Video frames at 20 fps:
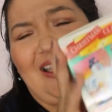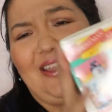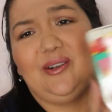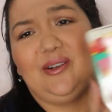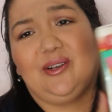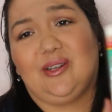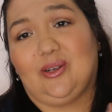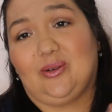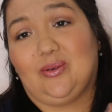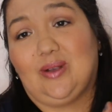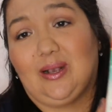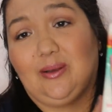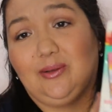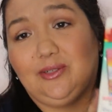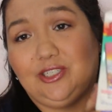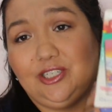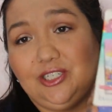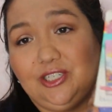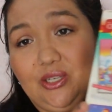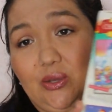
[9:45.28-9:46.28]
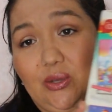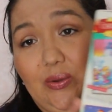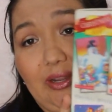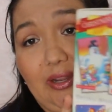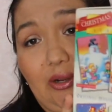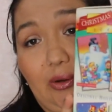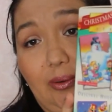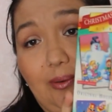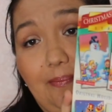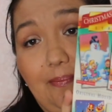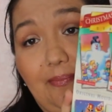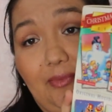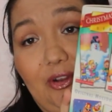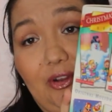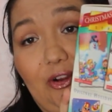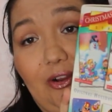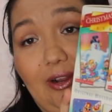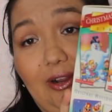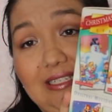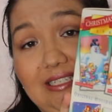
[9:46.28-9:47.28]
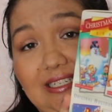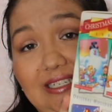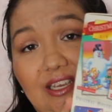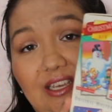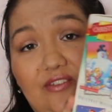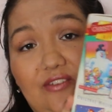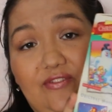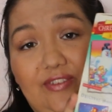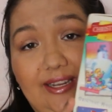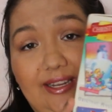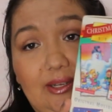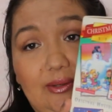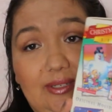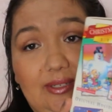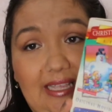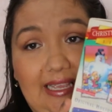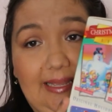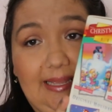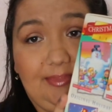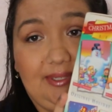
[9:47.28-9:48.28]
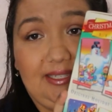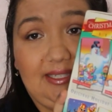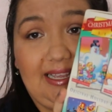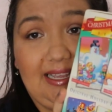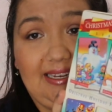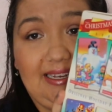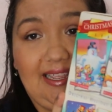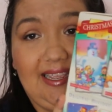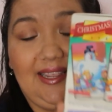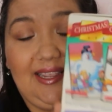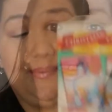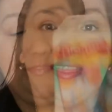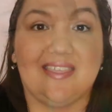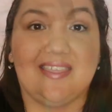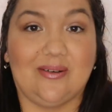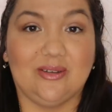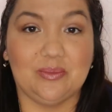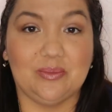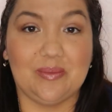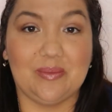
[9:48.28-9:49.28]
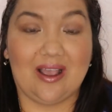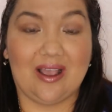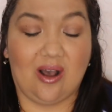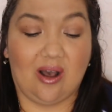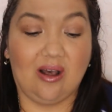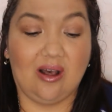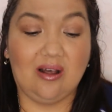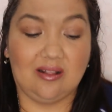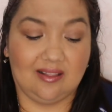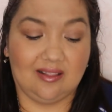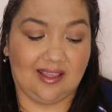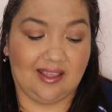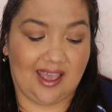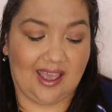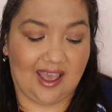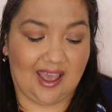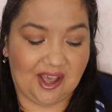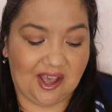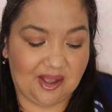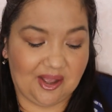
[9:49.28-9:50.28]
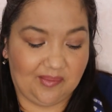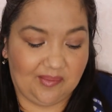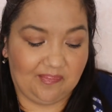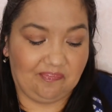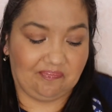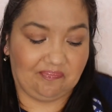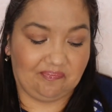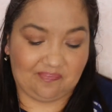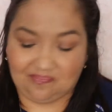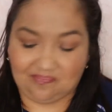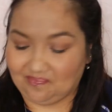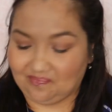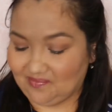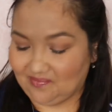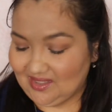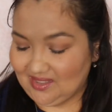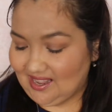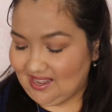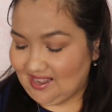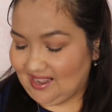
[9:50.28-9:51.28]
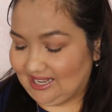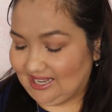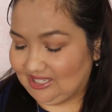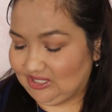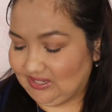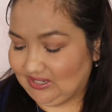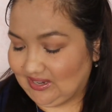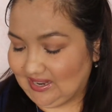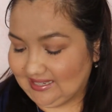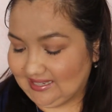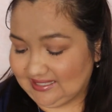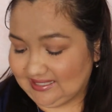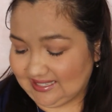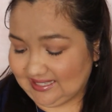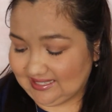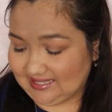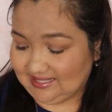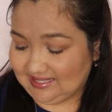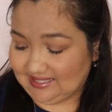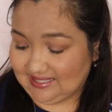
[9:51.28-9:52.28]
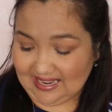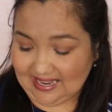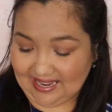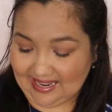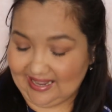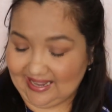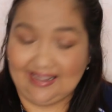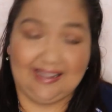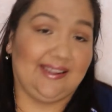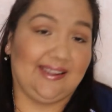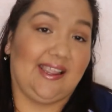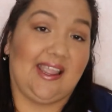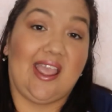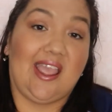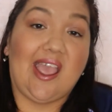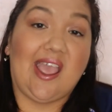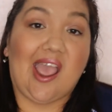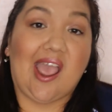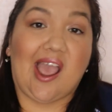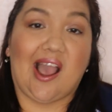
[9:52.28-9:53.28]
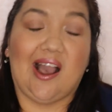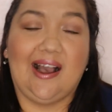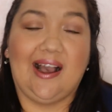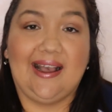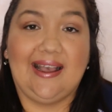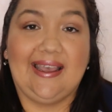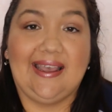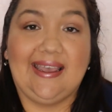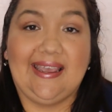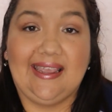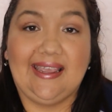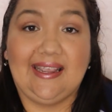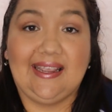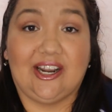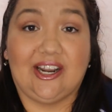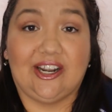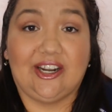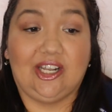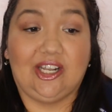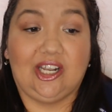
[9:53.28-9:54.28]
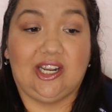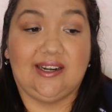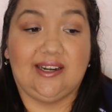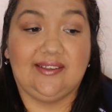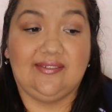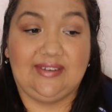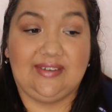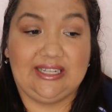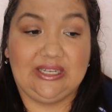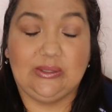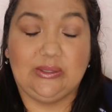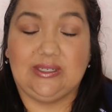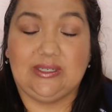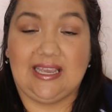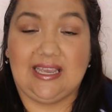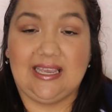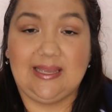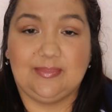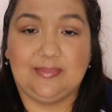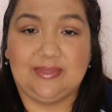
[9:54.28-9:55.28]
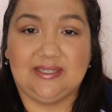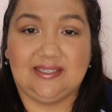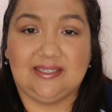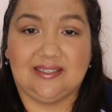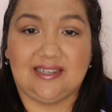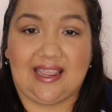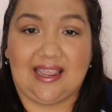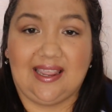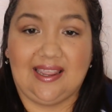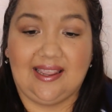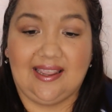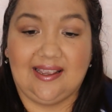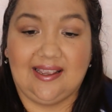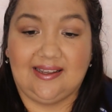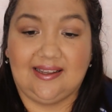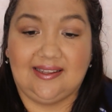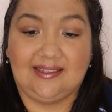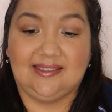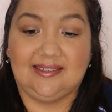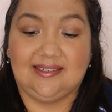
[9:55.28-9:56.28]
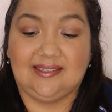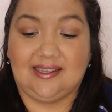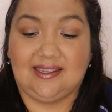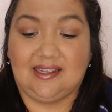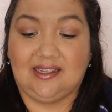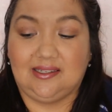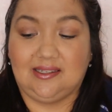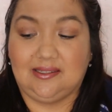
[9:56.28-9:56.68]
I don't know, I was just going crazy on videotapes that day. That was my haul. As you guys can see, I got a lot of videotapes, and